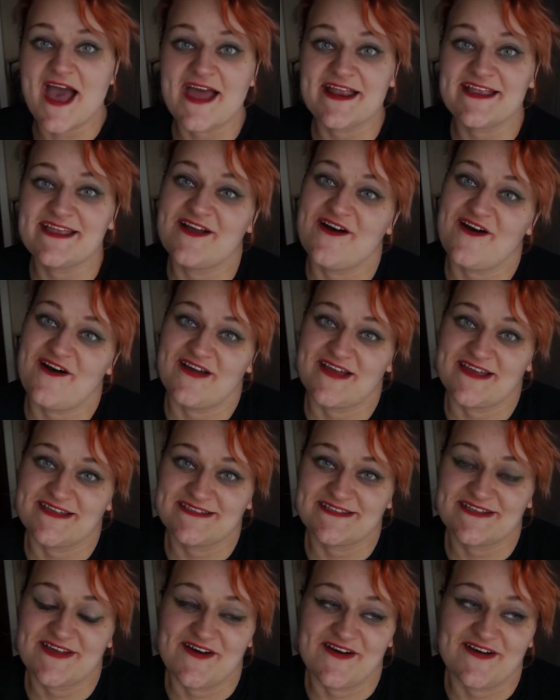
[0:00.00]
And
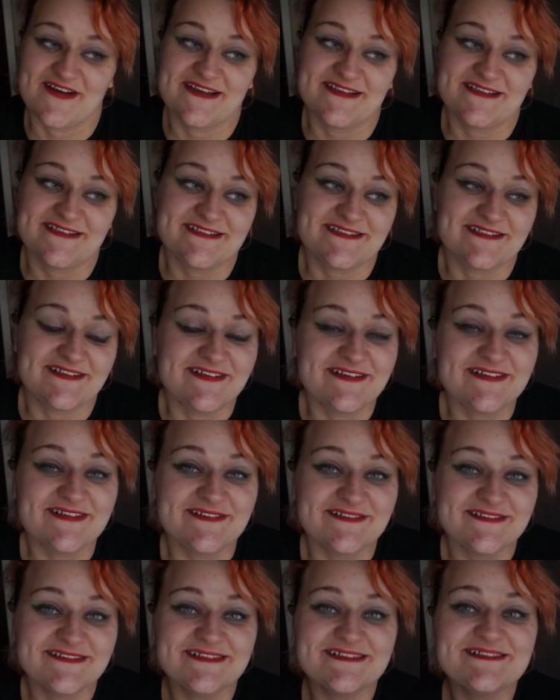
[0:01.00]
guys, I
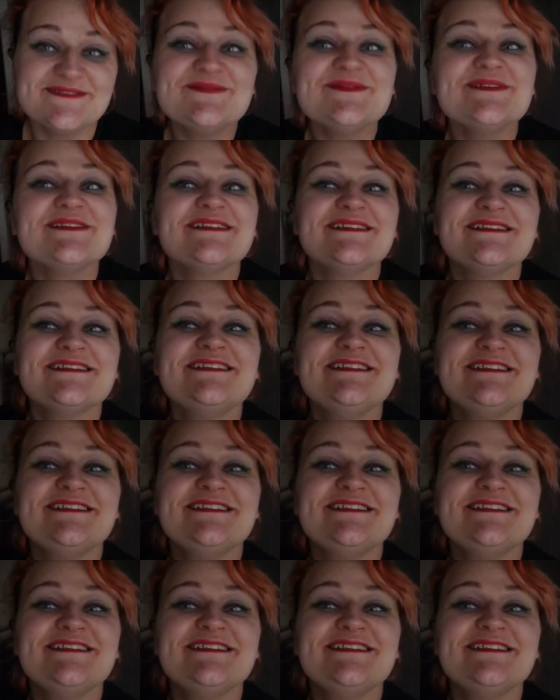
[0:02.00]
got this book